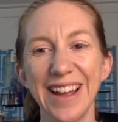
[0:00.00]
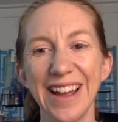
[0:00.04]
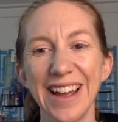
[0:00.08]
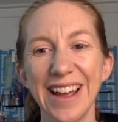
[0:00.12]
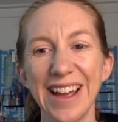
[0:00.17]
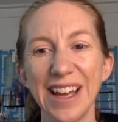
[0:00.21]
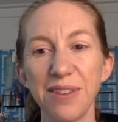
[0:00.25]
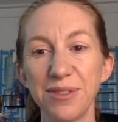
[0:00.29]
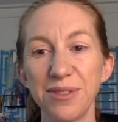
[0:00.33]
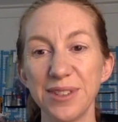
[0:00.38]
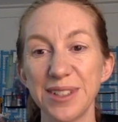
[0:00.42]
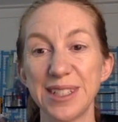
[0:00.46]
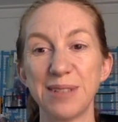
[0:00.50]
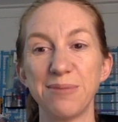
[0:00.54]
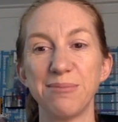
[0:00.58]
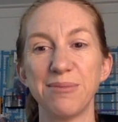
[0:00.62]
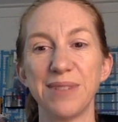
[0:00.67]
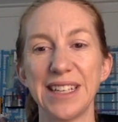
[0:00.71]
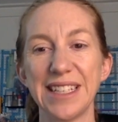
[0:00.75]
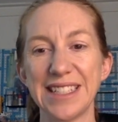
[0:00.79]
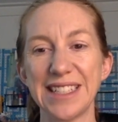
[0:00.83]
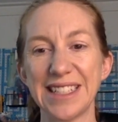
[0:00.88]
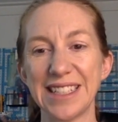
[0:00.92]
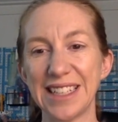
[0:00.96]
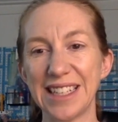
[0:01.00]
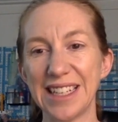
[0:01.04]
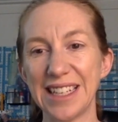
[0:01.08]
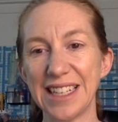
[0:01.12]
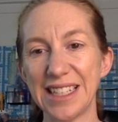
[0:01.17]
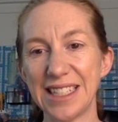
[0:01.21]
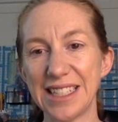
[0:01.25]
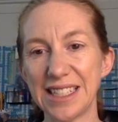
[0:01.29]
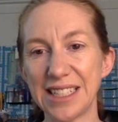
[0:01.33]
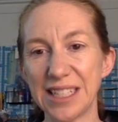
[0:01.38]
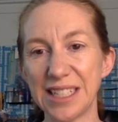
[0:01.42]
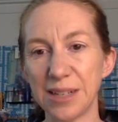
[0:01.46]
It feels amazing.
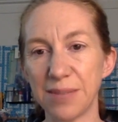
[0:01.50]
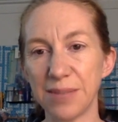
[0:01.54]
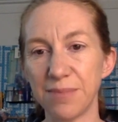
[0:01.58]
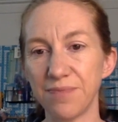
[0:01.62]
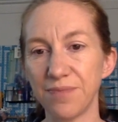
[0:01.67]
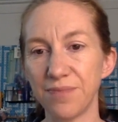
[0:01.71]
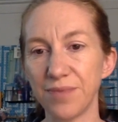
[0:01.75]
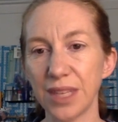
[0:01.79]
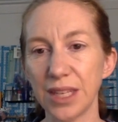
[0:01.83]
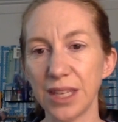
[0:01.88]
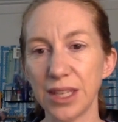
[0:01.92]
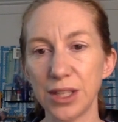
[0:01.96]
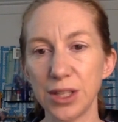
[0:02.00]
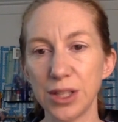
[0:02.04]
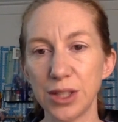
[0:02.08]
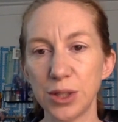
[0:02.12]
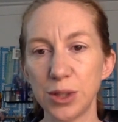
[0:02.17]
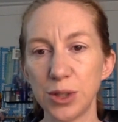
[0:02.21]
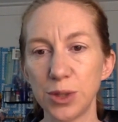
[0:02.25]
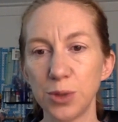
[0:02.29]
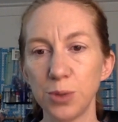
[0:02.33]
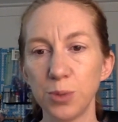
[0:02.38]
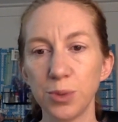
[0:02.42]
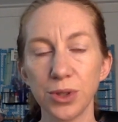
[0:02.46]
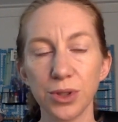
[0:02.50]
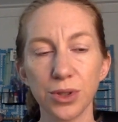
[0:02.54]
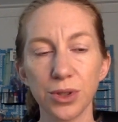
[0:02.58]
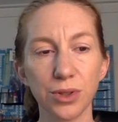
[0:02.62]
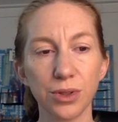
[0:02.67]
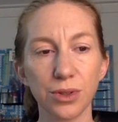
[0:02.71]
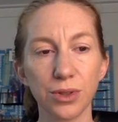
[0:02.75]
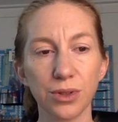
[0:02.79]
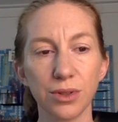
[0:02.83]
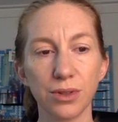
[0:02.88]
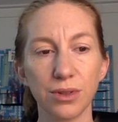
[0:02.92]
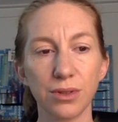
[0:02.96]
It's
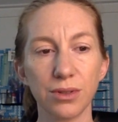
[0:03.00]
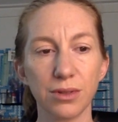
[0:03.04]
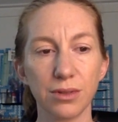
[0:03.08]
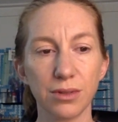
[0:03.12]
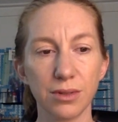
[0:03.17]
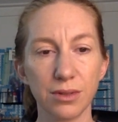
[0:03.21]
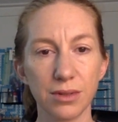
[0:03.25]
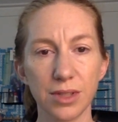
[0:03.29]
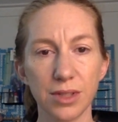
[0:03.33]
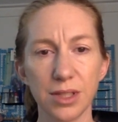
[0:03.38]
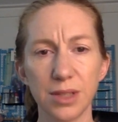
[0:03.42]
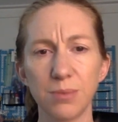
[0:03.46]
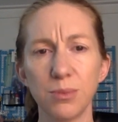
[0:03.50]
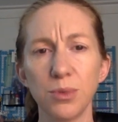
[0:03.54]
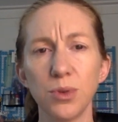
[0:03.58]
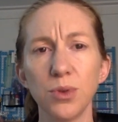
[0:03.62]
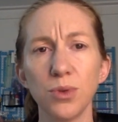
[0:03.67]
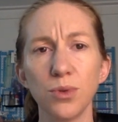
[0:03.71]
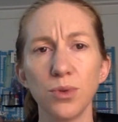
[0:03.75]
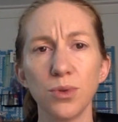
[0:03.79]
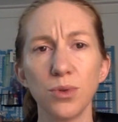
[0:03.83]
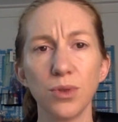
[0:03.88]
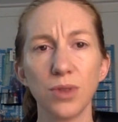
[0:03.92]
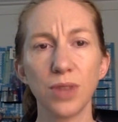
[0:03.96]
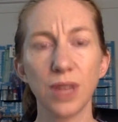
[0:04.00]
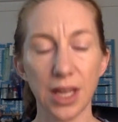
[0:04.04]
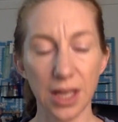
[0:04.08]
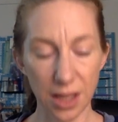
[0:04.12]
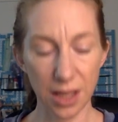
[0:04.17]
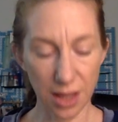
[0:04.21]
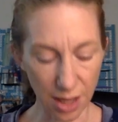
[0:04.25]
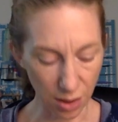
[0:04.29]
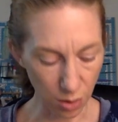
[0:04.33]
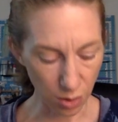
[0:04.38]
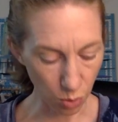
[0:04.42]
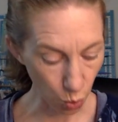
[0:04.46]
super smooth.
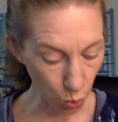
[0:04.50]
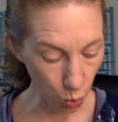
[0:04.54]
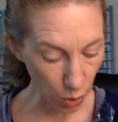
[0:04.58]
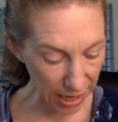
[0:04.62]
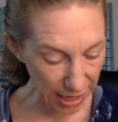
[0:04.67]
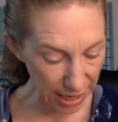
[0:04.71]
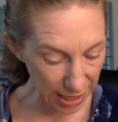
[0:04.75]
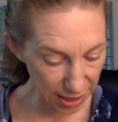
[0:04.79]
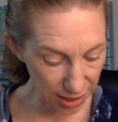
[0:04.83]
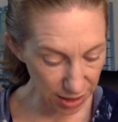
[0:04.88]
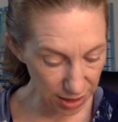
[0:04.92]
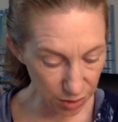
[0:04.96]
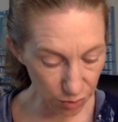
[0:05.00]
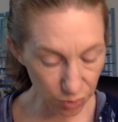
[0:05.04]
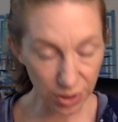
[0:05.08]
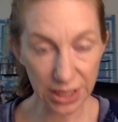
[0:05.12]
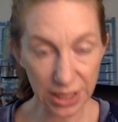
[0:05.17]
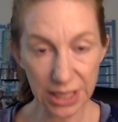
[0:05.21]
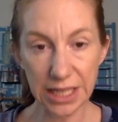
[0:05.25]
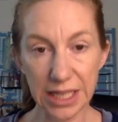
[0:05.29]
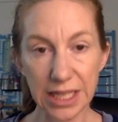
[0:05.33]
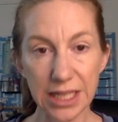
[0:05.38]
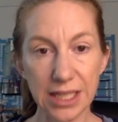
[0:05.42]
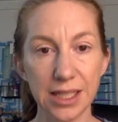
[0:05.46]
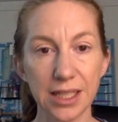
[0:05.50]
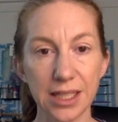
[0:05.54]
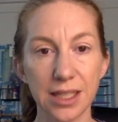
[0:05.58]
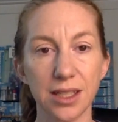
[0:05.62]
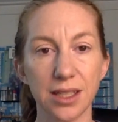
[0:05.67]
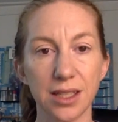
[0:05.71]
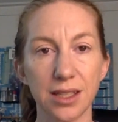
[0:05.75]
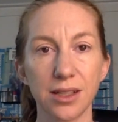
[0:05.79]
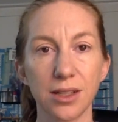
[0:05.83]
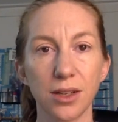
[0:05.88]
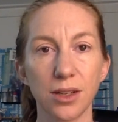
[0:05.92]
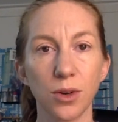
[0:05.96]
The weight is really easy to
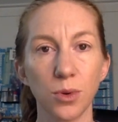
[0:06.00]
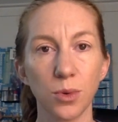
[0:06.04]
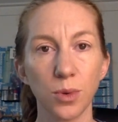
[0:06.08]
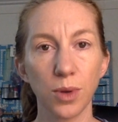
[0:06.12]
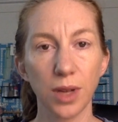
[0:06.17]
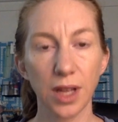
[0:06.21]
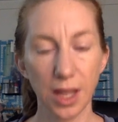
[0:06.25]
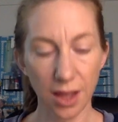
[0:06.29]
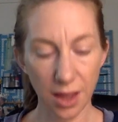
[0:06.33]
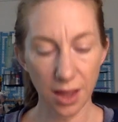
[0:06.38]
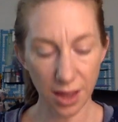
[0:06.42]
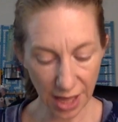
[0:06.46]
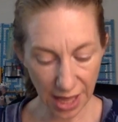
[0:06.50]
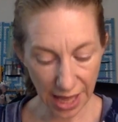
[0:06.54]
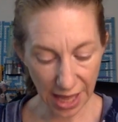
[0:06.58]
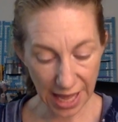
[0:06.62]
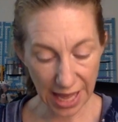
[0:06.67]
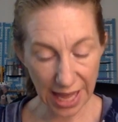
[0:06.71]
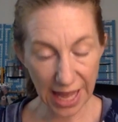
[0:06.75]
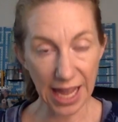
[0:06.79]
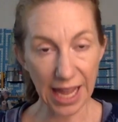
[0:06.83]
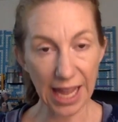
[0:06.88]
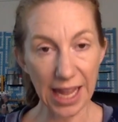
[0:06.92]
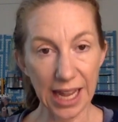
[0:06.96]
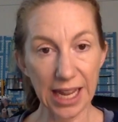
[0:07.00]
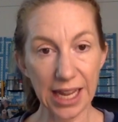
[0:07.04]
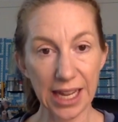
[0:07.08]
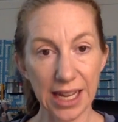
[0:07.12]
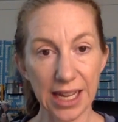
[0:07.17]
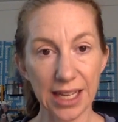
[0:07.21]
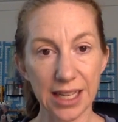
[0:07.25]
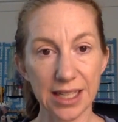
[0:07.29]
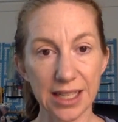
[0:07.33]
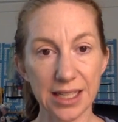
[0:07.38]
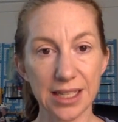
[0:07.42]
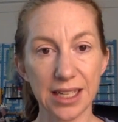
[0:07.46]
sew with,
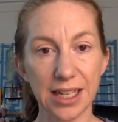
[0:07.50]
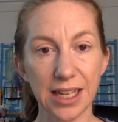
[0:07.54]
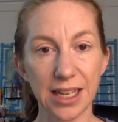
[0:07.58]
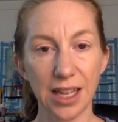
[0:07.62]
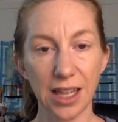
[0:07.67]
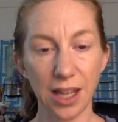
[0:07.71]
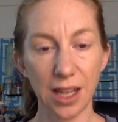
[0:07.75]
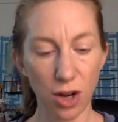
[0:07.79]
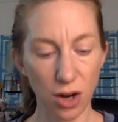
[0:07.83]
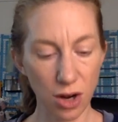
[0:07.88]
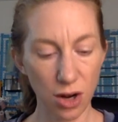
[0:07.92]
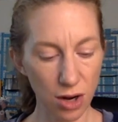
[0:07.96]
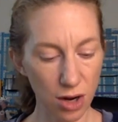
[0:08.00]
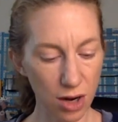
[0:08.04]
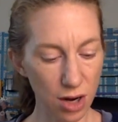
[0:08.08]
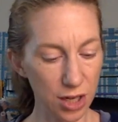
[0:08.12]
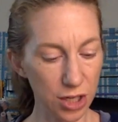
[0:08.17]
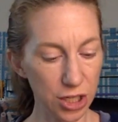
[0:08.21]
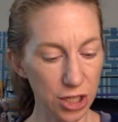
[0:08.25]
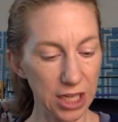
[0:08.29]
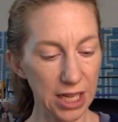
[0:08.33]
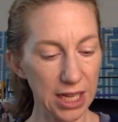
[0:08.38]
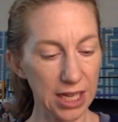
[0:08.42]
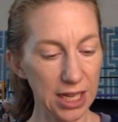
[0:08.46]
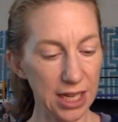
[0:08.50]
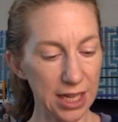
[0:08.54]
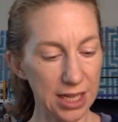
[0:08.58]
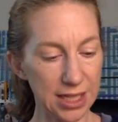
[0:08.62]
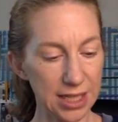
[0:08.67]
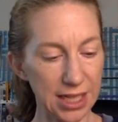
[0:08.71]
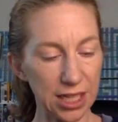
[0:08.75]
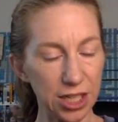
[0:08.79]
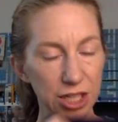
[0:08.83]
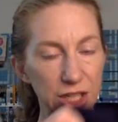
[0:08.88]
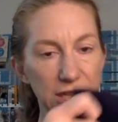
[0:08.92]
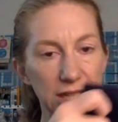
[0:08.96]
and she is
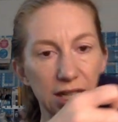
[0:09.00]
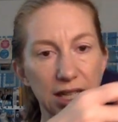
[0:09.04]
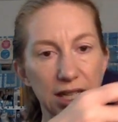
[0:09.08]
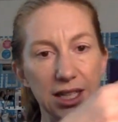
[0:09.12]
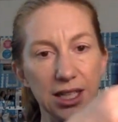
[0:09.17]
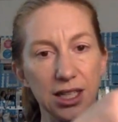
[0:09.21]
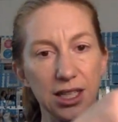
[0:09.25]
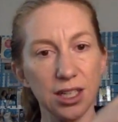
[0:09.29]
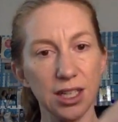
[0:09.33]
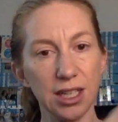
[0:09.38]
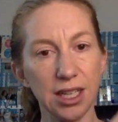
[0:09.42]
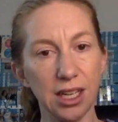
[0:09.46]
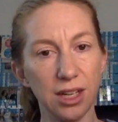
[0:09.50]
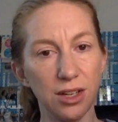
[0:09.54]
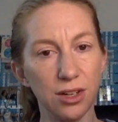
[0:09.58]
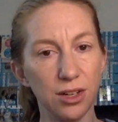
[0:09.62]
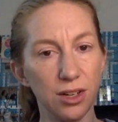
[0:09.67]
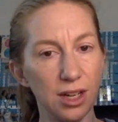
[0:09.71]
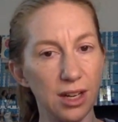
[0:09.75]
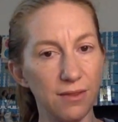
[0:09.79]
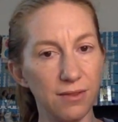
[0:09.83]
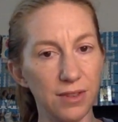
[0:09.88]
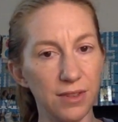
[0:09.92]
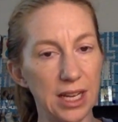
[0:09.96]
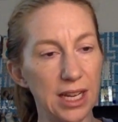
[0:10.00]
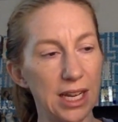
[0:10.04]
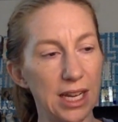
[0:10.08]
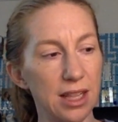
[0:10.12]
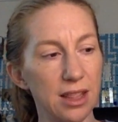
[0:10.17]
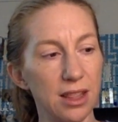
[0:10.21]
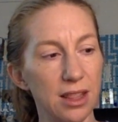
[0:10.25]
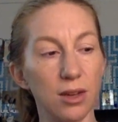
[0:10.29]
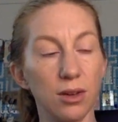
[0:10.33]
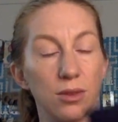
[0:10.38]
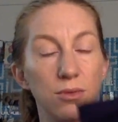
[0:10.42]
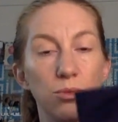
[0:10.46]
actually clearing out her end,
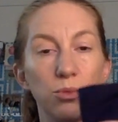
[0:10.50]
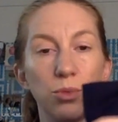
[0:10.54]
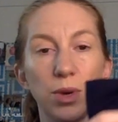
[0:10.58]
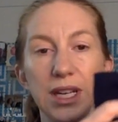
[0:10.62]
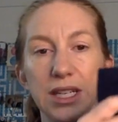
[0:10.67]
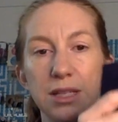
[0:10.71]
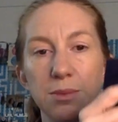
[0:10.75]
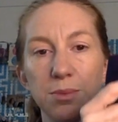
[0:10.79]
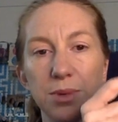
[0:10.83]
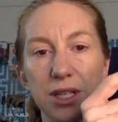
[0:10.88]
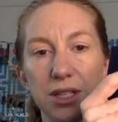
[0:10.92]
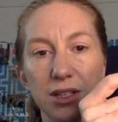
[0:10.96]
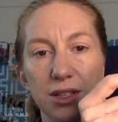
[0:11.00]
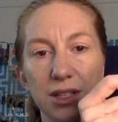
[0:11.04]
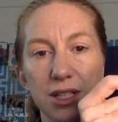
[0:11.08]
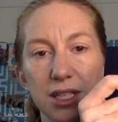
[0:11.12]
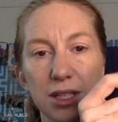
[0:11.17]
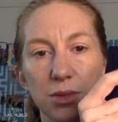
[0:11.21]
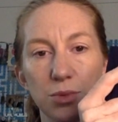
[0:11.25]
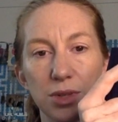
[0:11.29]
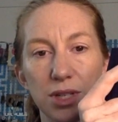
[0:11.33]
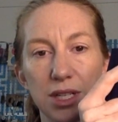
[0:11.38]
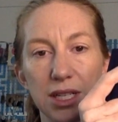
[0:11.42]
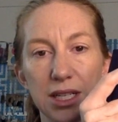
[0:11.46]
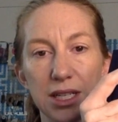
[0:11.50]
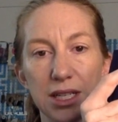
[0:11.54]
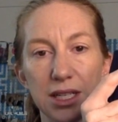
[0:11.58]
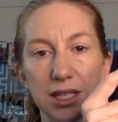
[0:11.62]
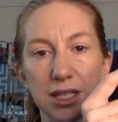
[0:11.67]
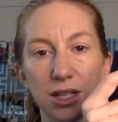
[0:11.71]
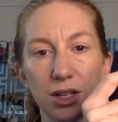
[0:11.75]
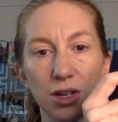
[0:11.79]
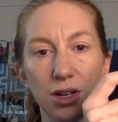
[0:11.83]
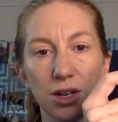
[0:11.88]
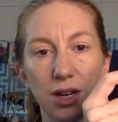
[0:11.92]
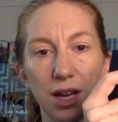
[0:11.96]
and the waistband on this one
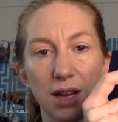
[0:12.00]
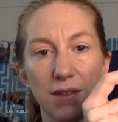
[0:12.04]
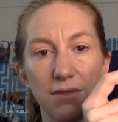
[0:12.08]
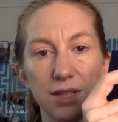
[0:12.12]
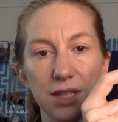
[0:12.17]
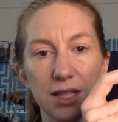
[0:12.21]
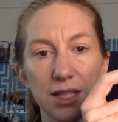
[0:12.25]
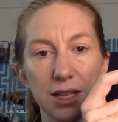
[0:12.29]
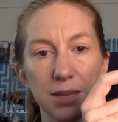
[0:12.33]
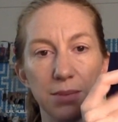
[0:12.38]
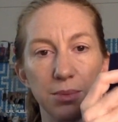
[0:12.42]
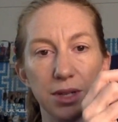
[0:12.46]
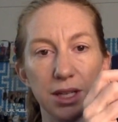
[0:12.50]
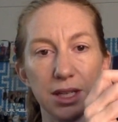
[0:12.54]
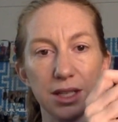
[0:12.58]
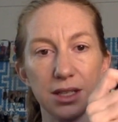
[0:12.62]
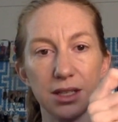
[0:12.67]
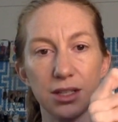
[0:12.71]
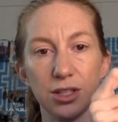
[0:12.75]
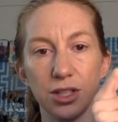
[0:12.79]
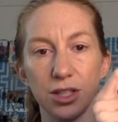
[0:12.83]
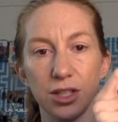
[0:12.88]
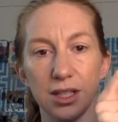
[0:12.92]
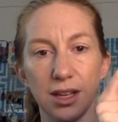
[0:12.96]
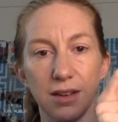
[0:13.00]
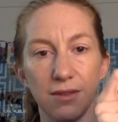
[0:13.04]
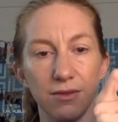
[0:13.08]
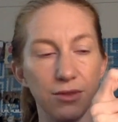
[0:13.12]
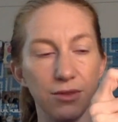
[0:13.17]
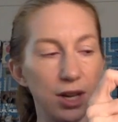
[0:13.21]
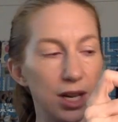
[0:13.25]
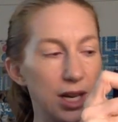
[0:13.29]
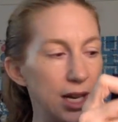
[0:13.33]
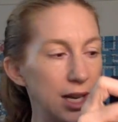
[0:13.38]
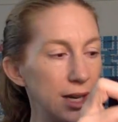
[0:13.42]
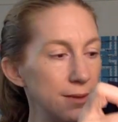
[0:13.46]
is her heavy supplex, just
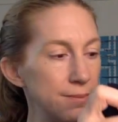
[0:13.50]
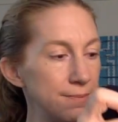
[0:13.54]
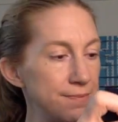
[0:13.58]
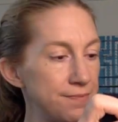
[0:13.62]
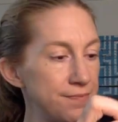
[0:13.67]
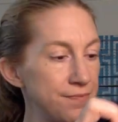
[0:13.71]
FYI.